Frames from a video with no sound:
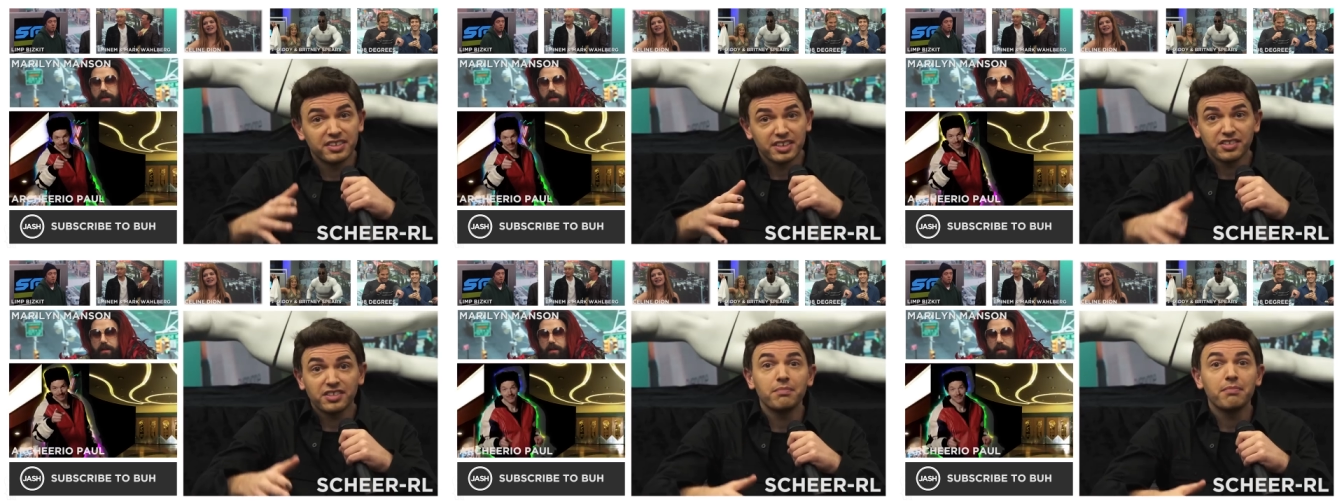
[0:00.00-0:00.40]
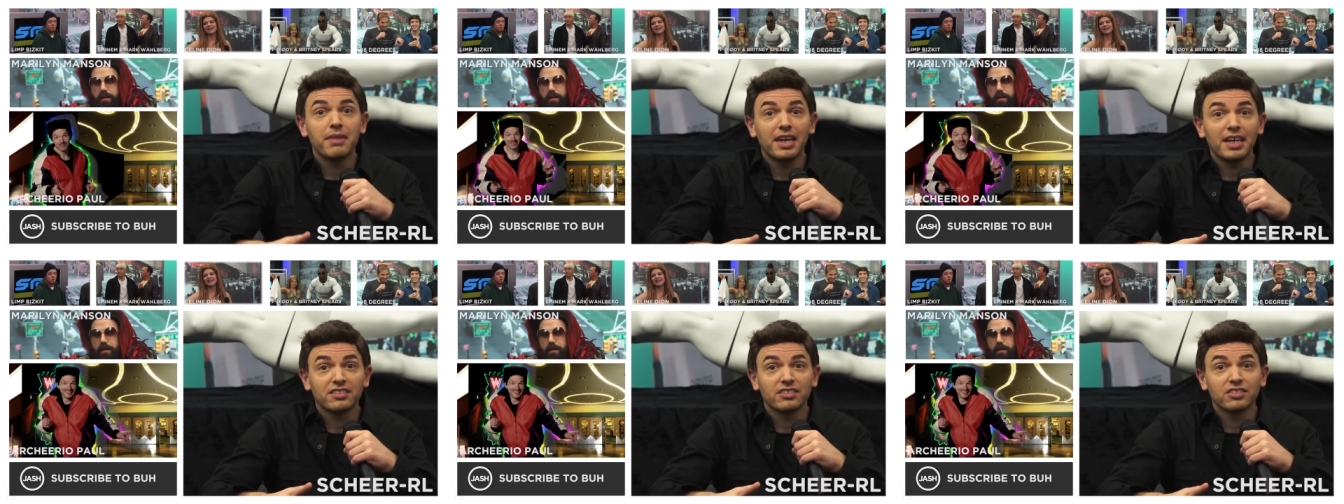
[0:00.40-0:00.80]
16
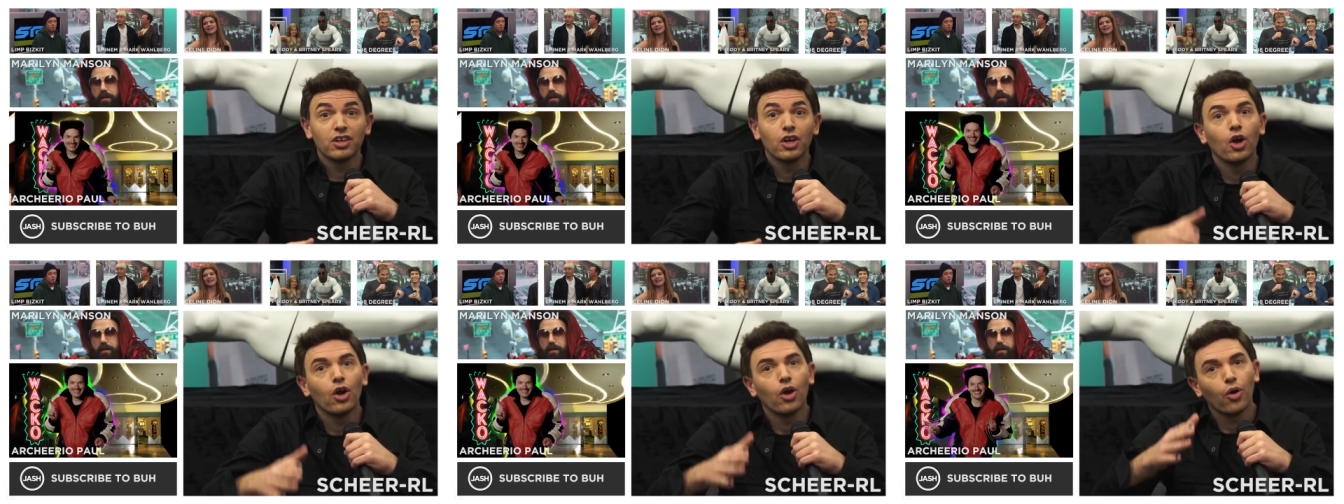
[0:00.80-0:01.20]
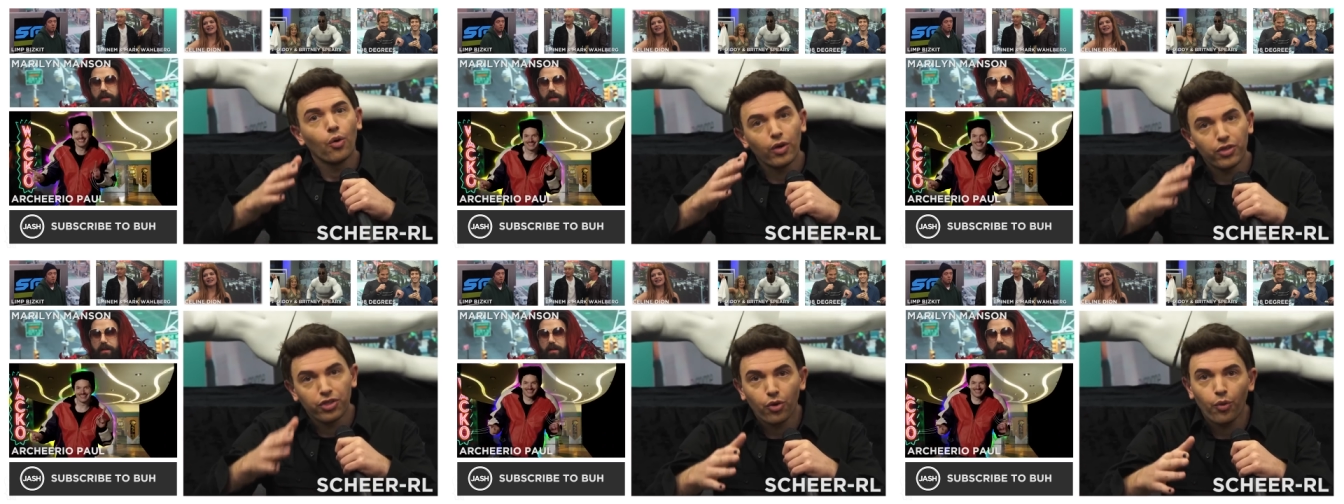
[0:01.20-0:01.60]
minutes
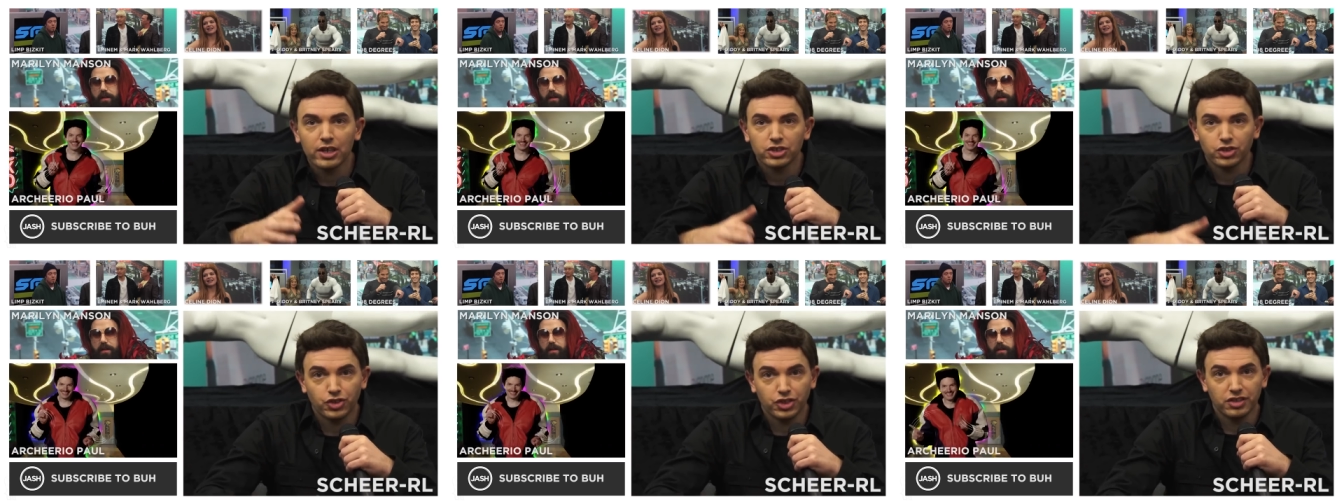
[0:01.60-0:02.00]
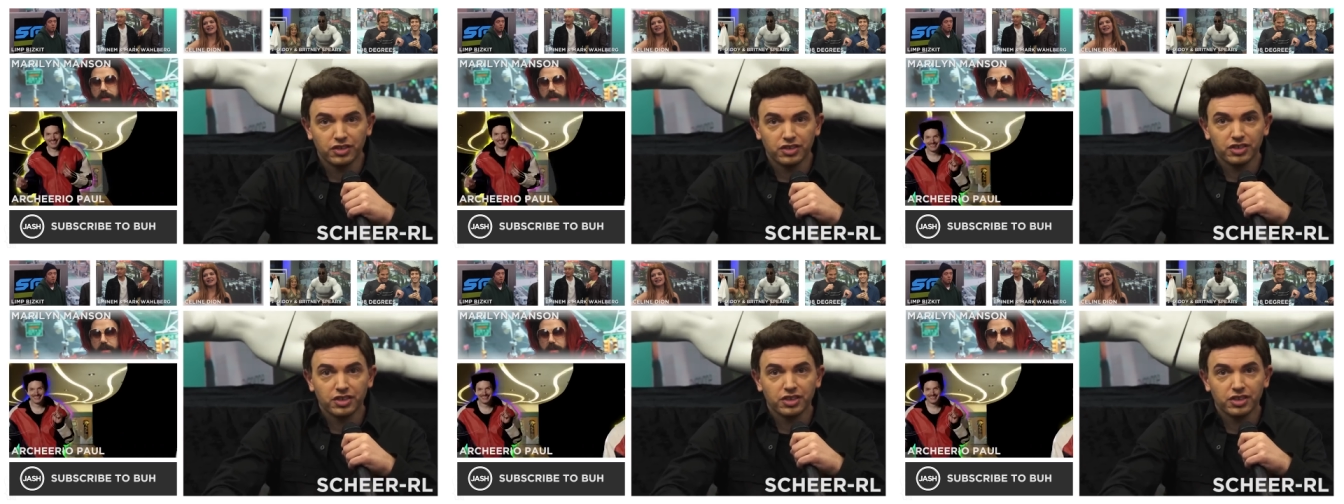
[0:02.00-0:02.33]
with questions.